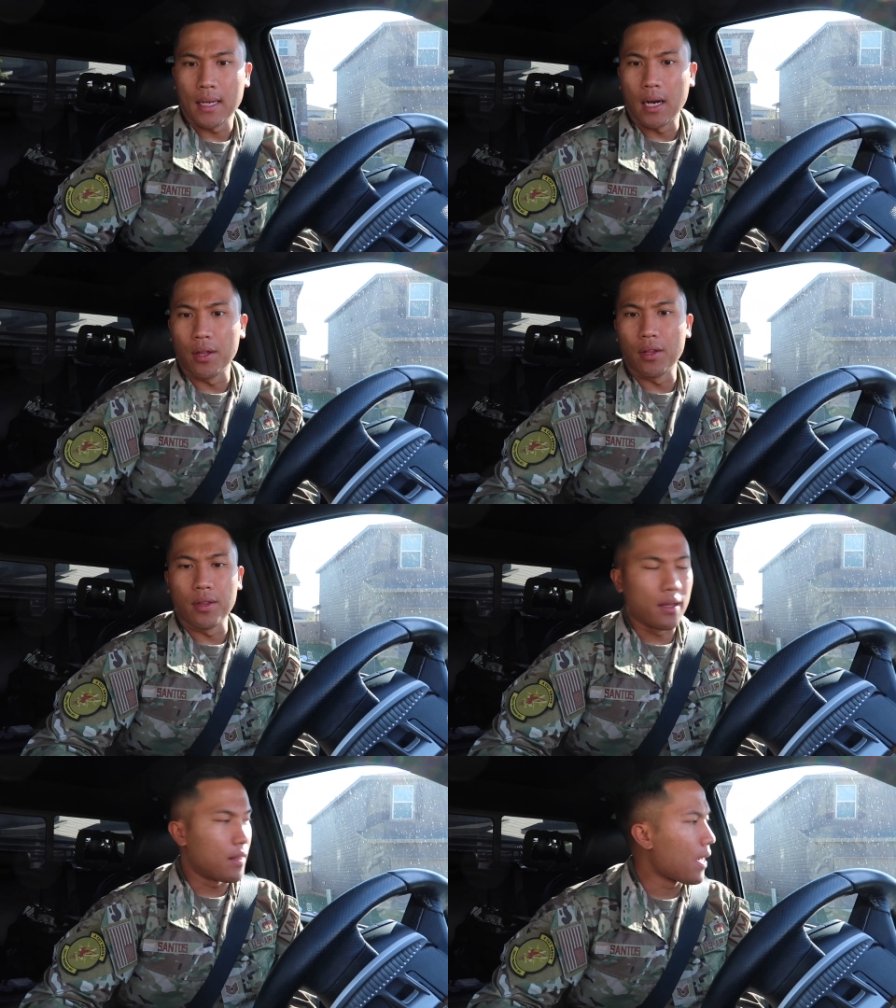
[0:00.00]
other
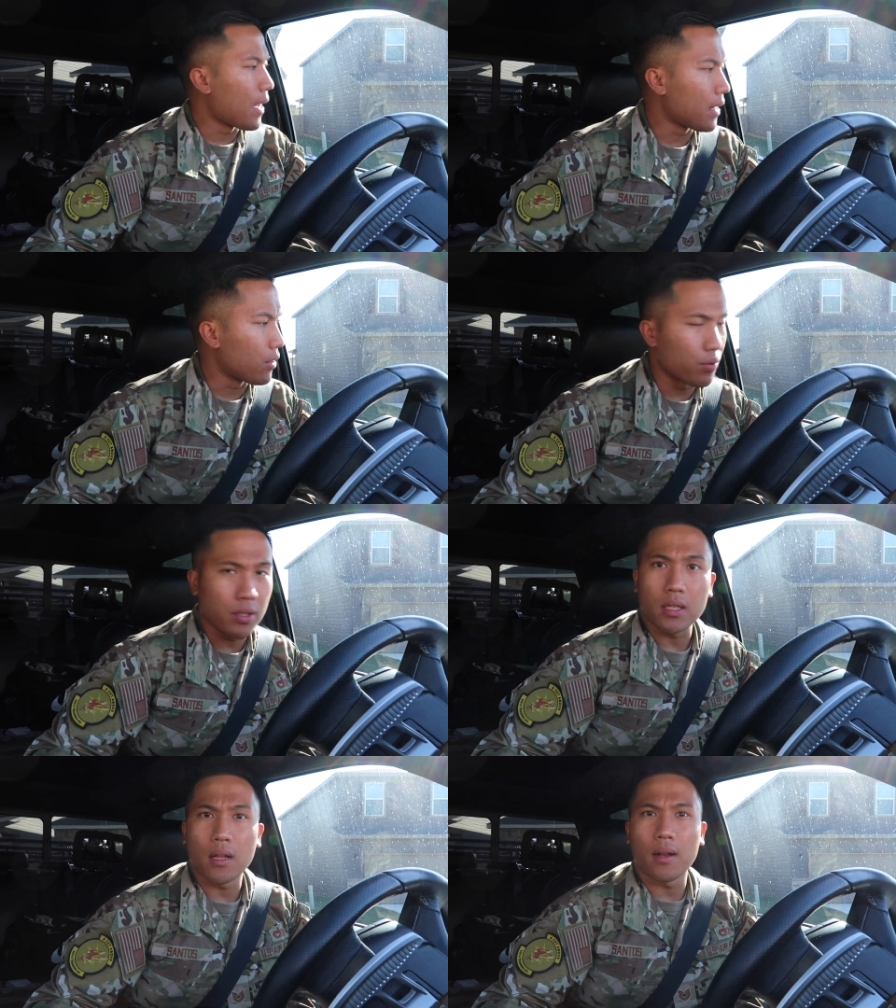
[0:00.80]
than that, it
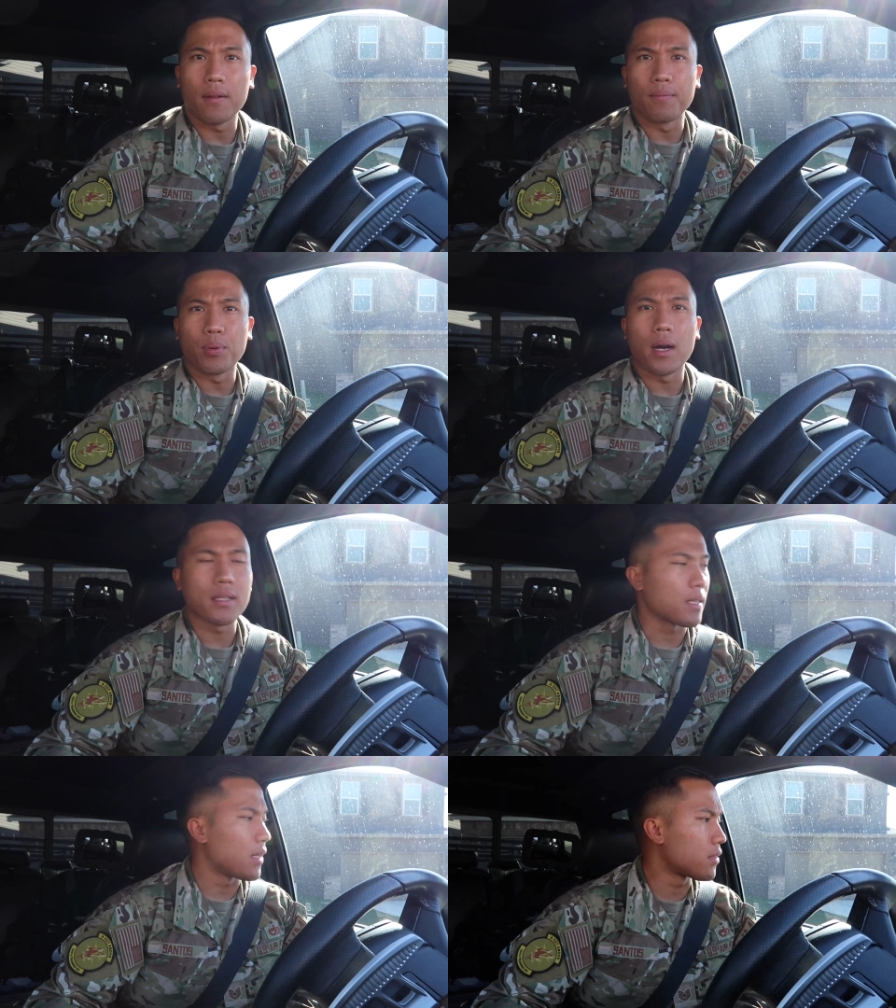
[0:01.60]
was a lot of
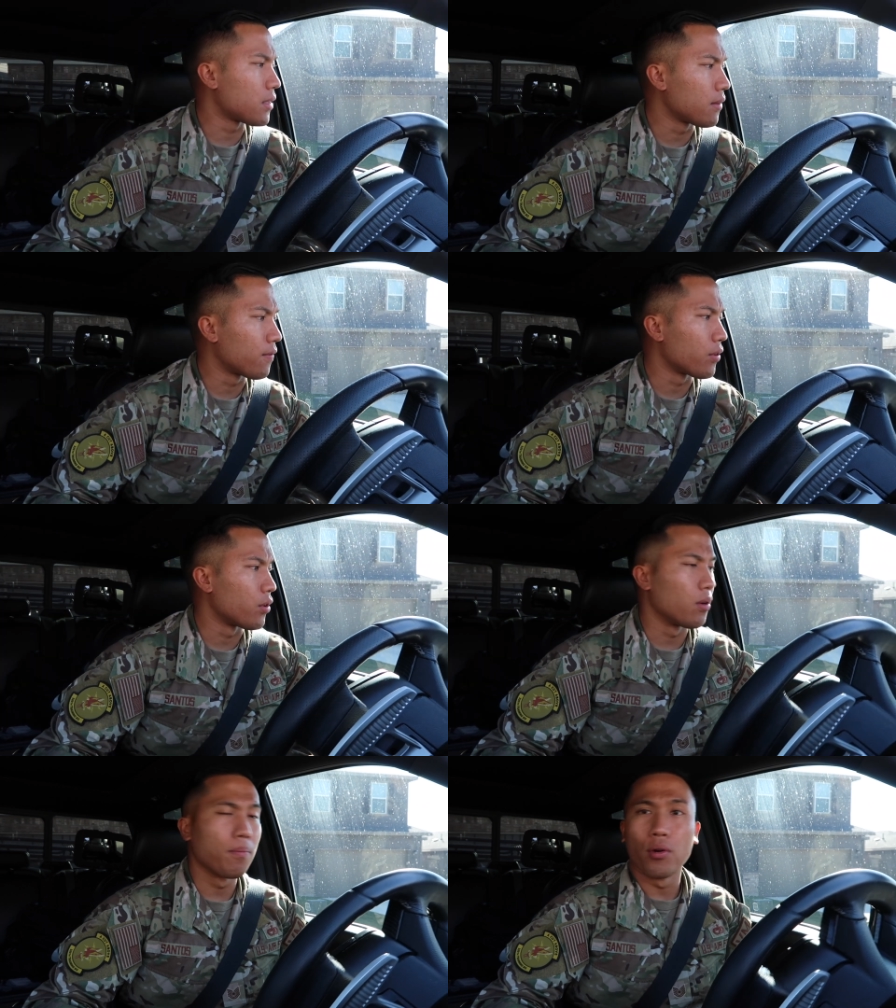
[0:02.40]
processing for
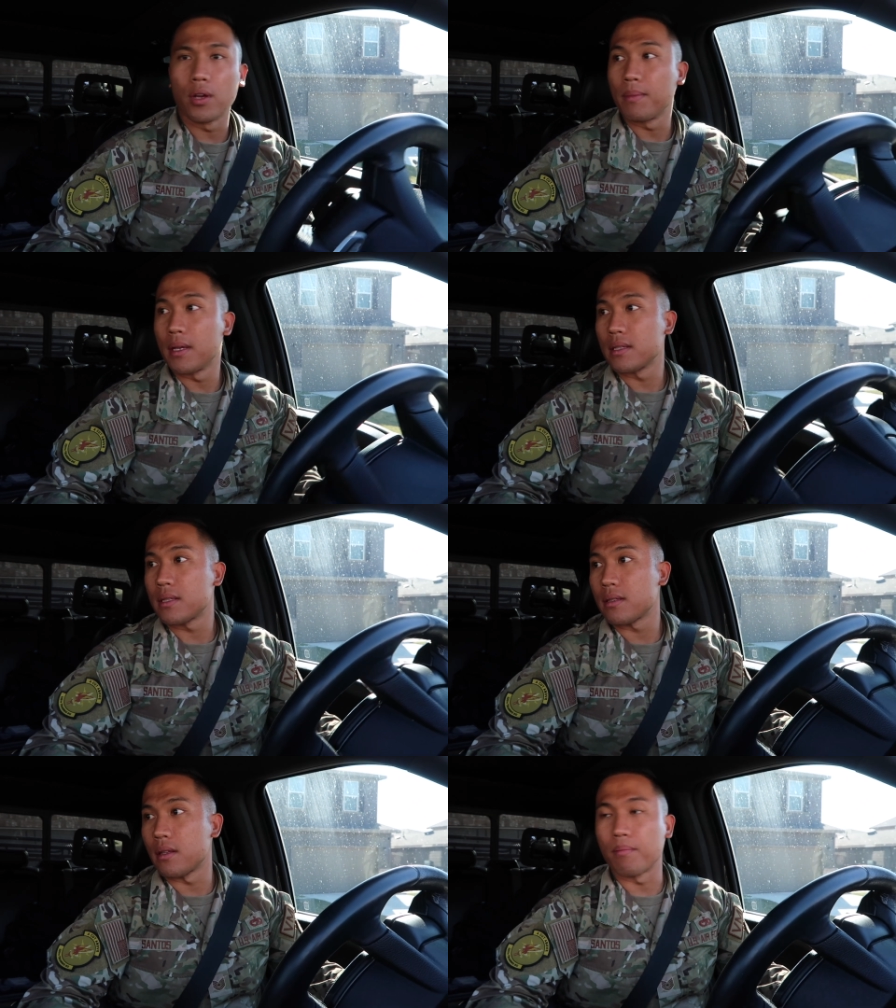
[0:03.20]
their
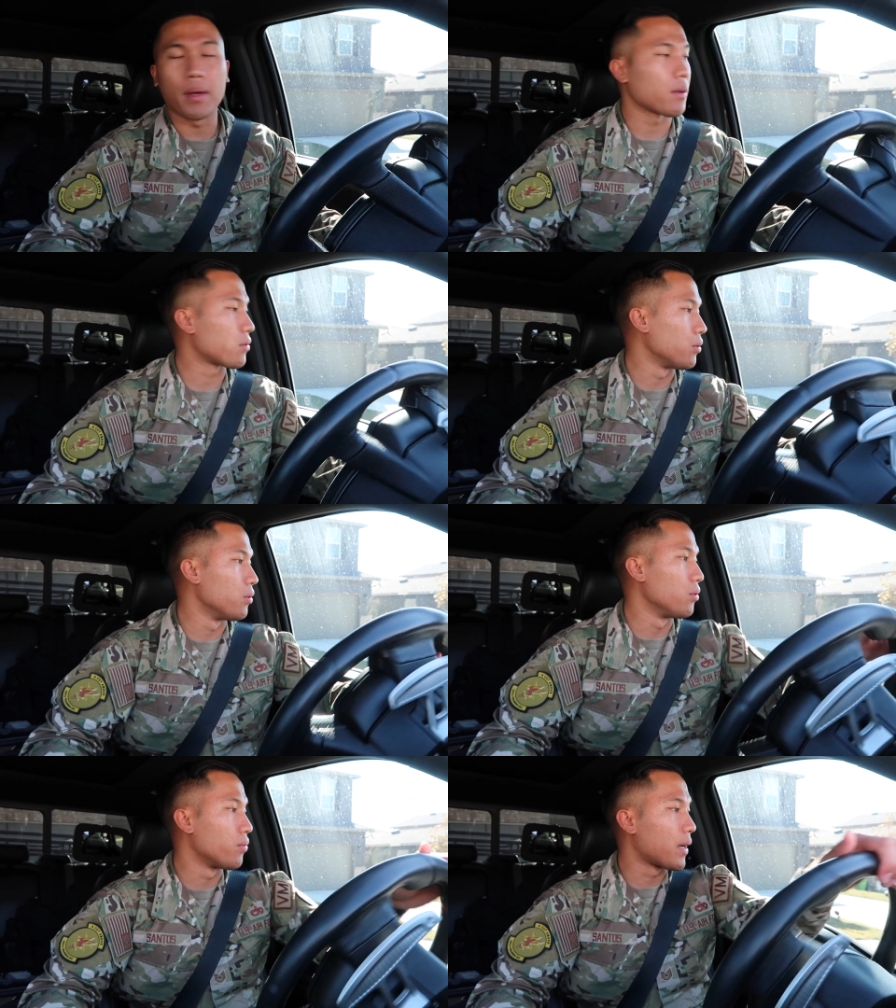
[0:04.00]
appointments, the
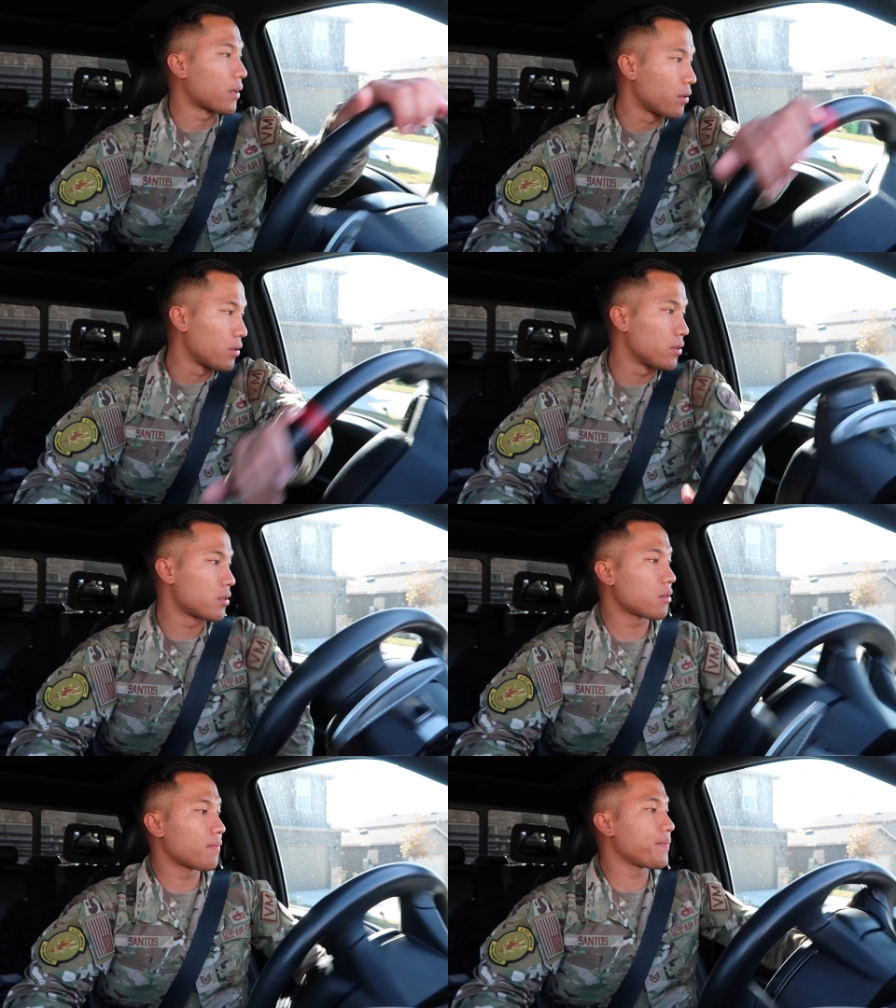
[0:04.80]
medical records,